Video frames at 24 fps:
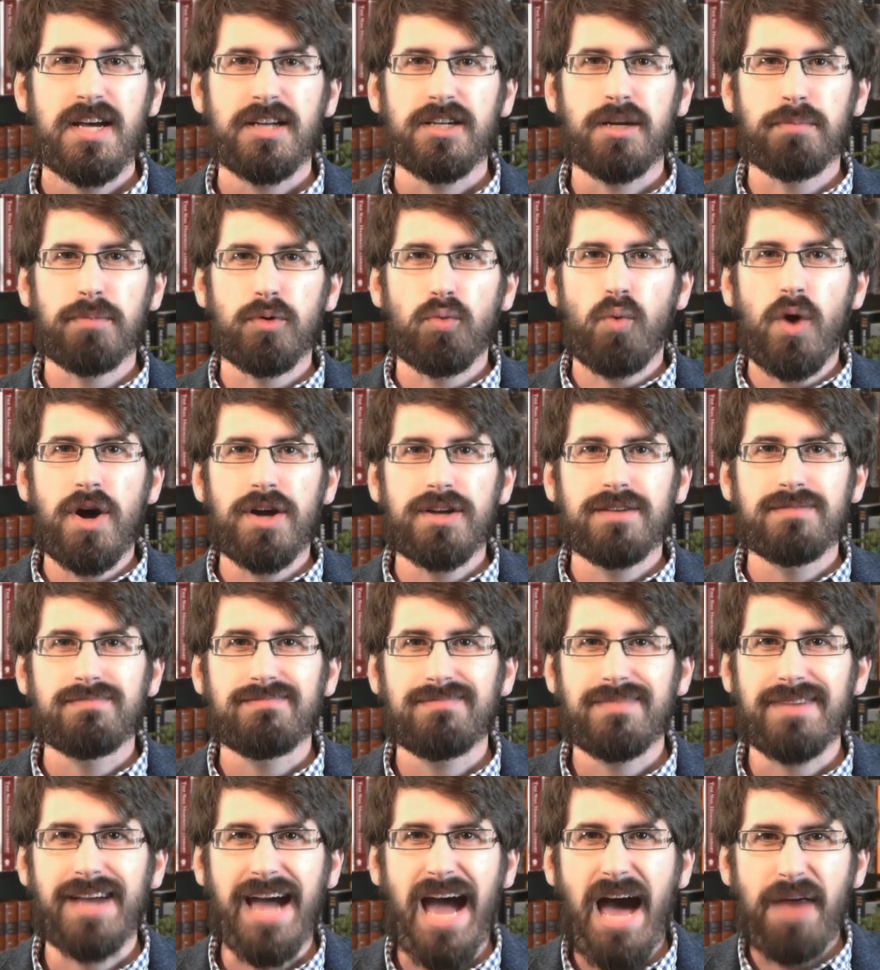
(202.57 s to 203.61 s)
Number
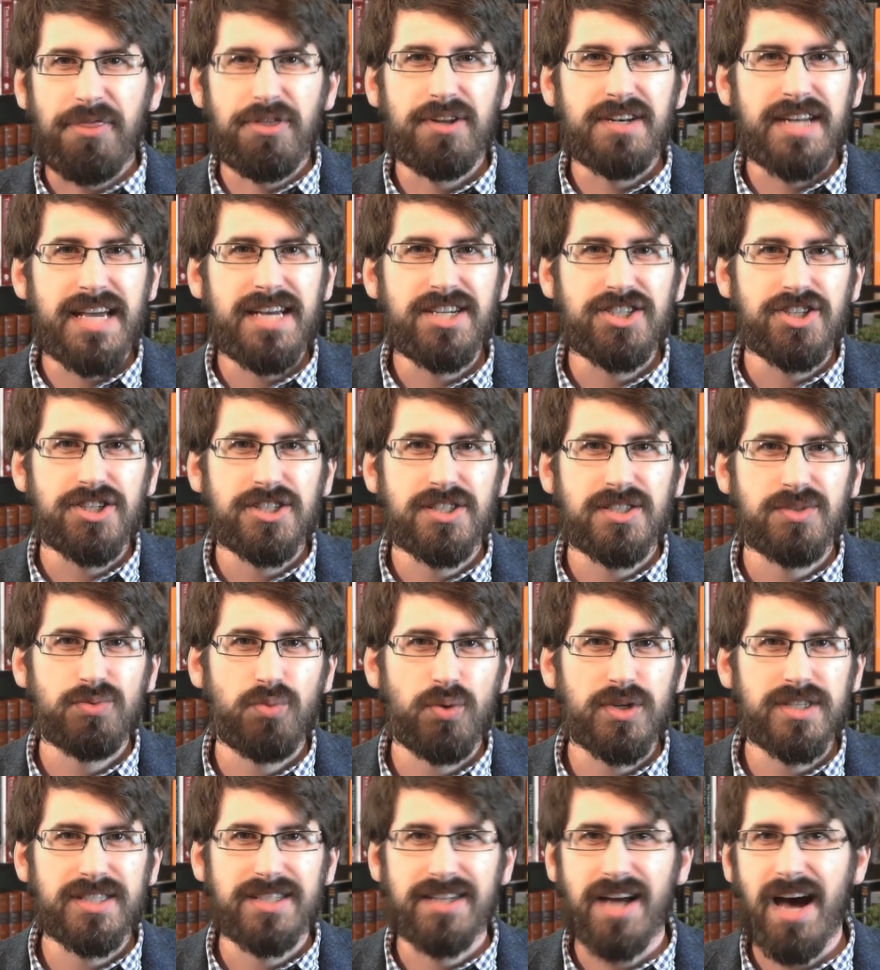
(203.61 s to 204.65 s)
one, Athanasius
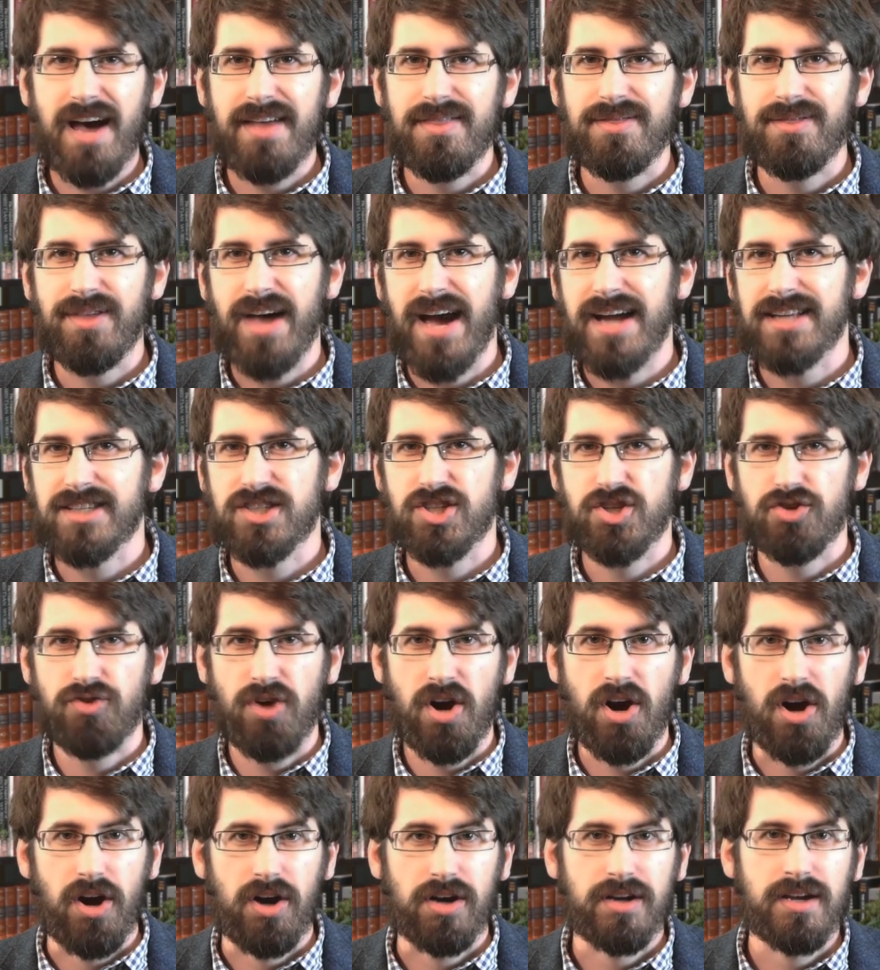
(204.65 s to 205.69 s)
was not that
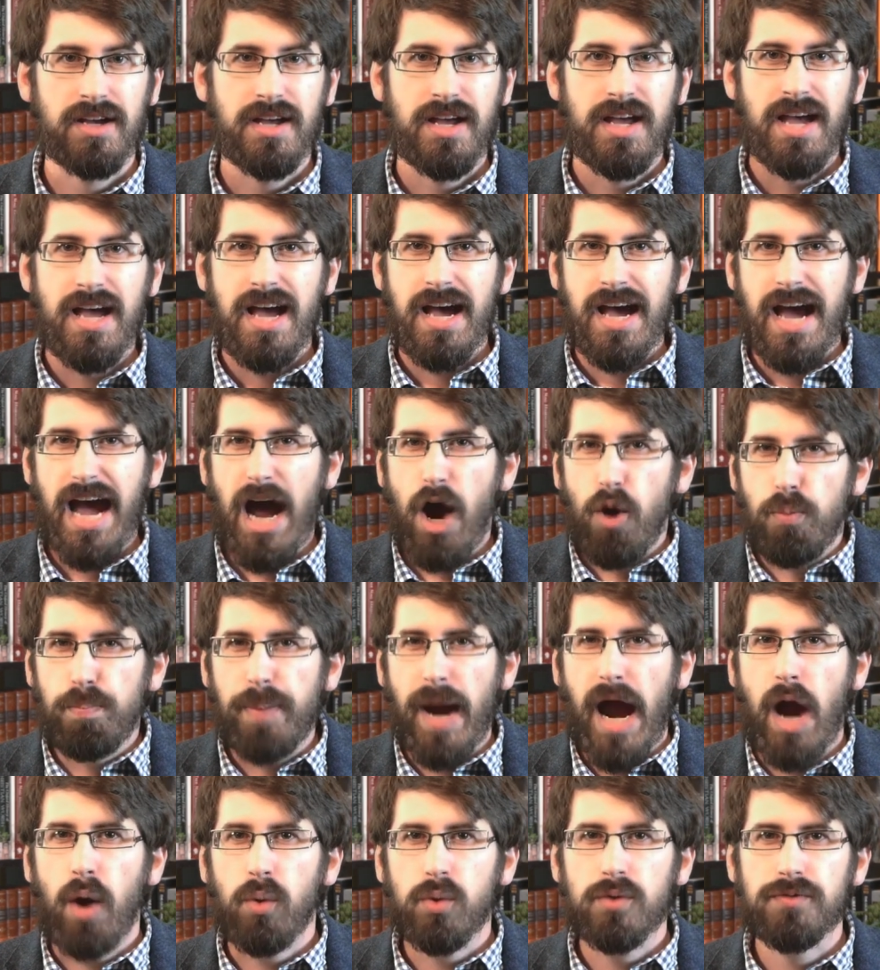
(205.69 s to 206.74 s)
strong. How
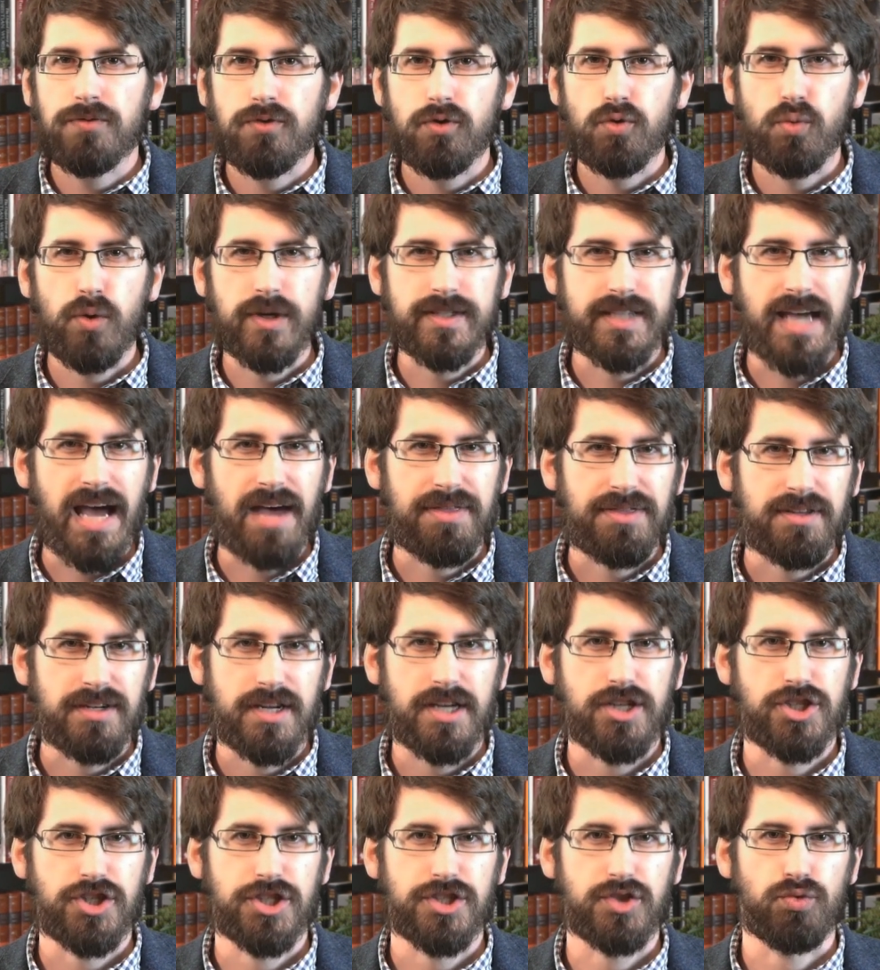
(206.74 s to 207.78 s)
powerful was
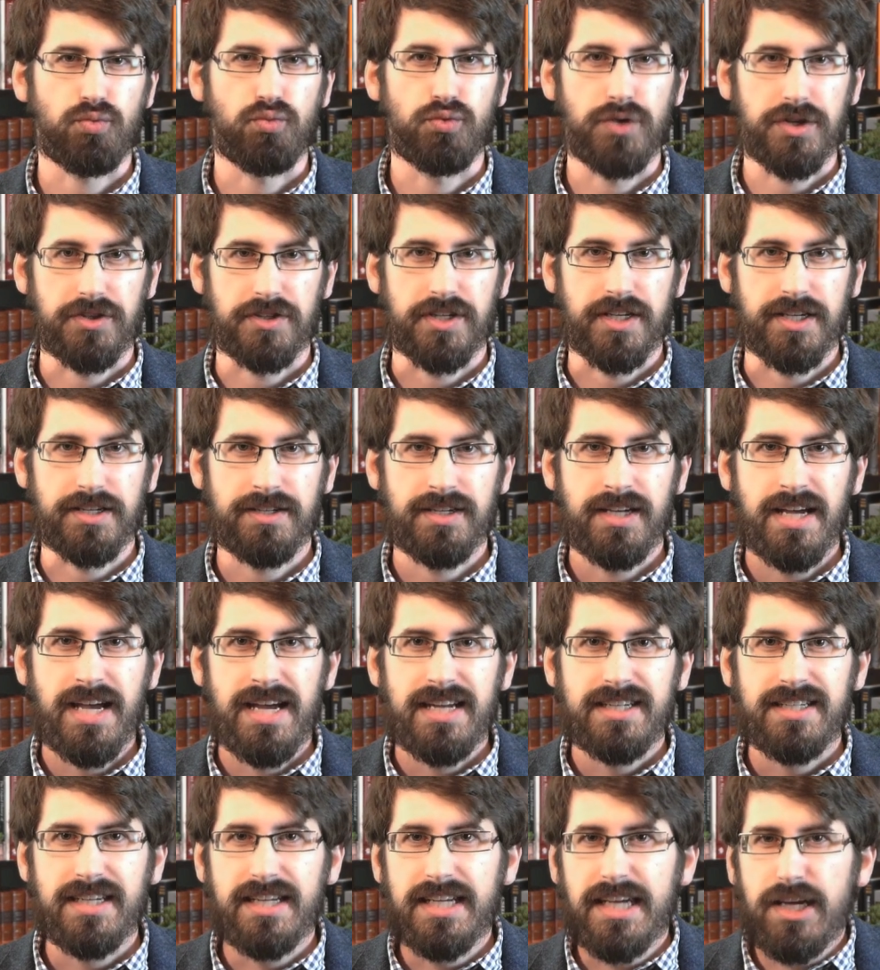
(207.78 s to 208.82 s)
Athanasius really?
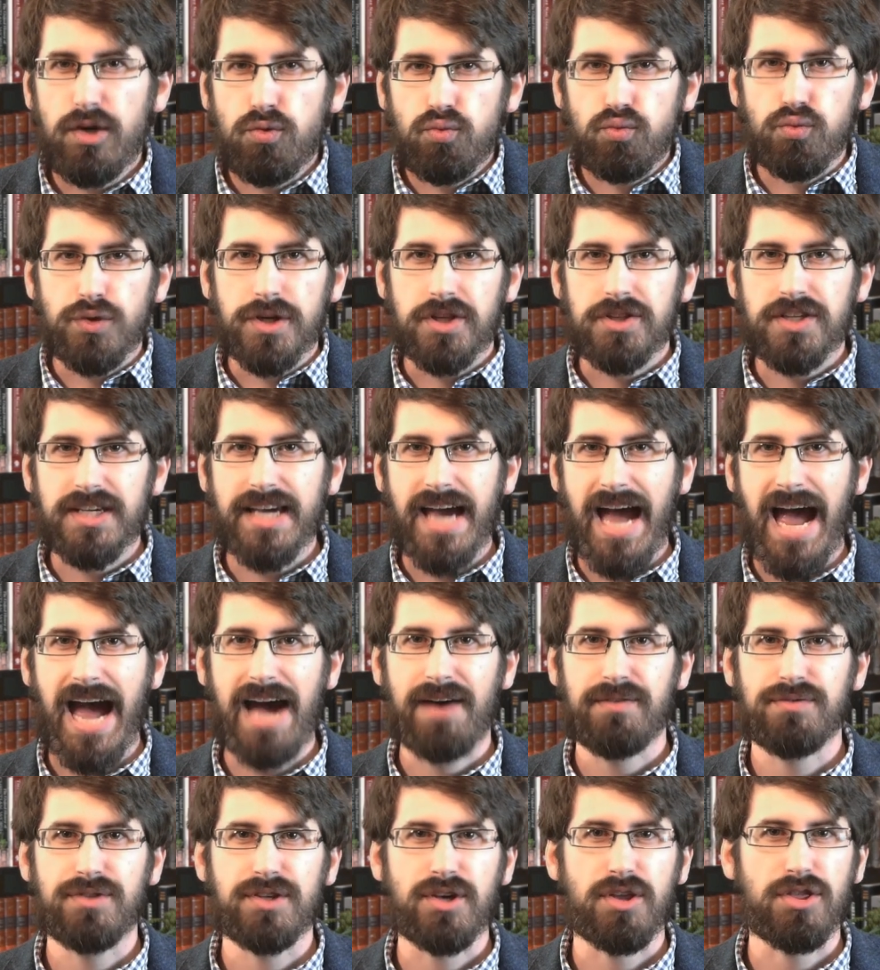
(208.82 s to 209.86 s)
Did he really
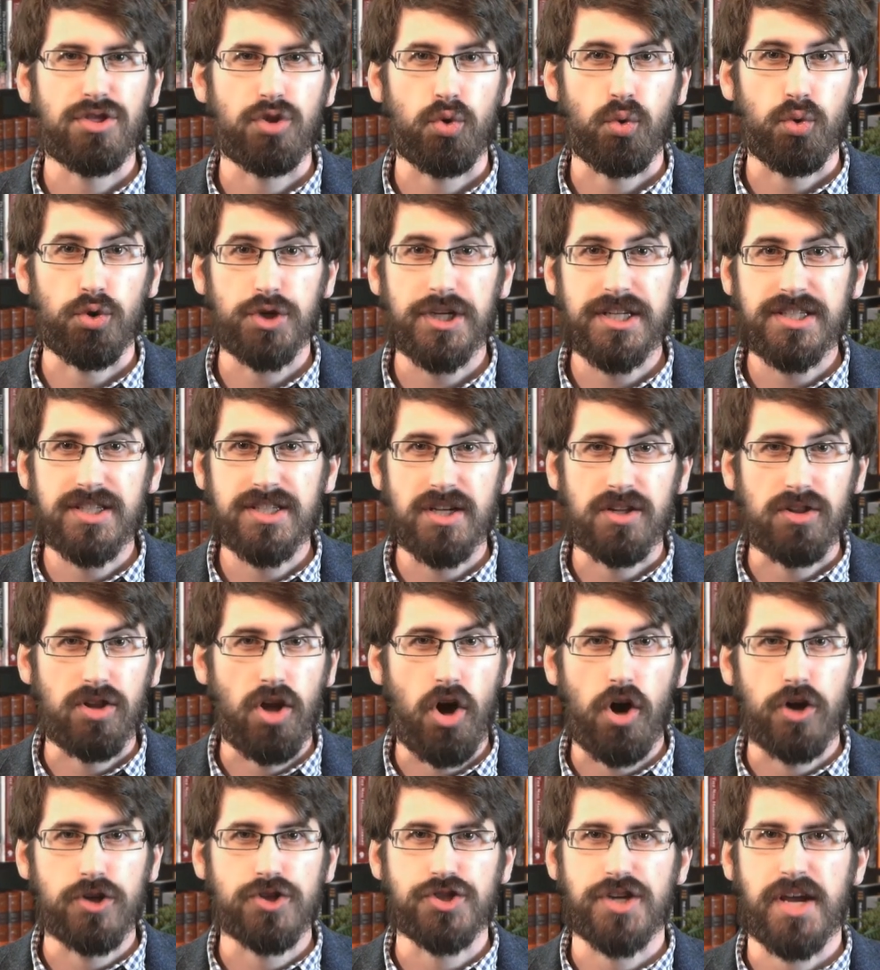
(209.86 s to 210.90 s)
have the authority to
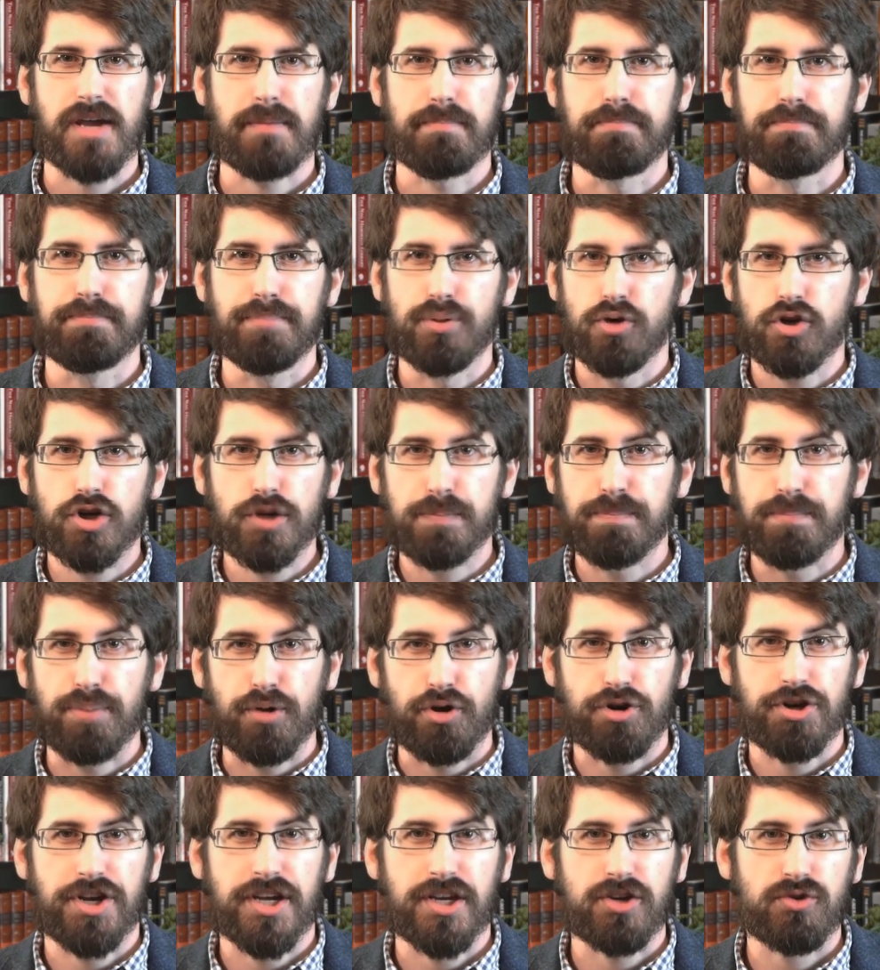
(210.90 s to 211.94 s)
launch a book
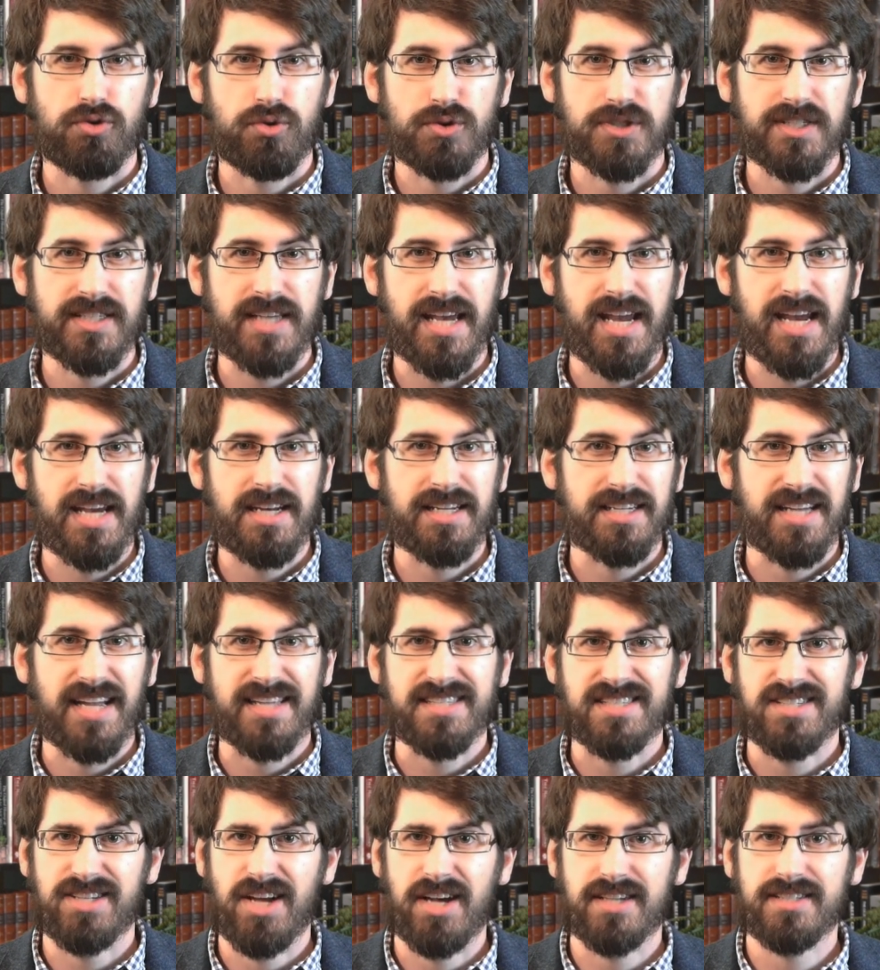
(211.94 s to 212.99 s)
burning crusade
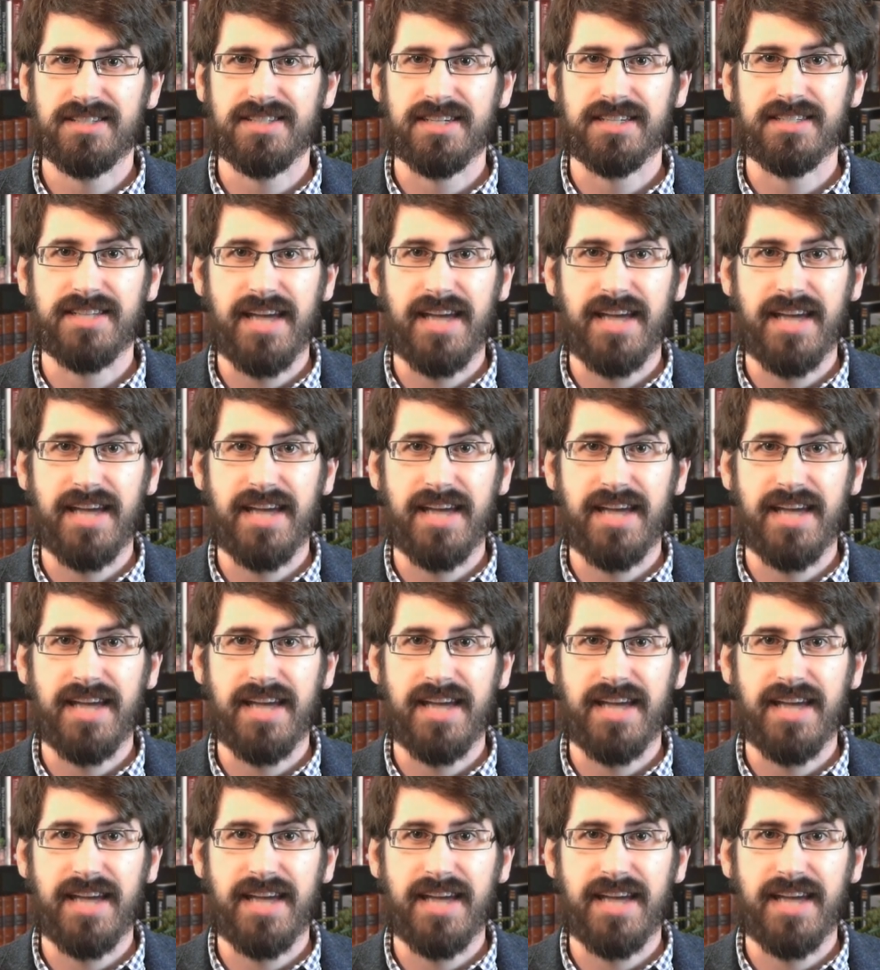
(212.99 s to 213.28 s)
against Gnostic